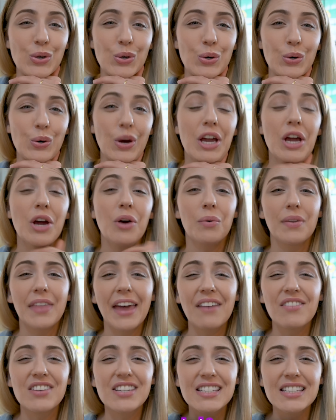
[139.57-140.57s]
where they
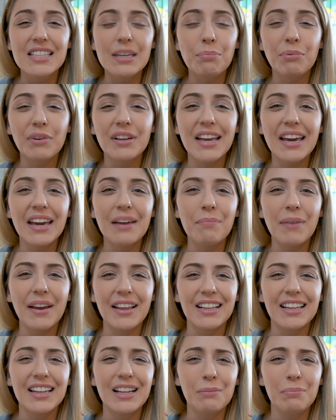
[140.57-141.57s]
have a slippery dip
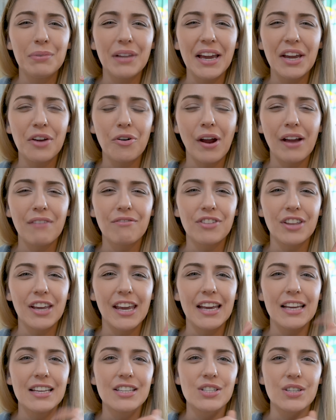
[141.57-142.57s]
and a little playground for the
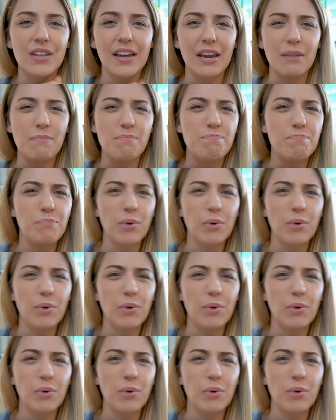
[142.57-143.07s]
kids so they can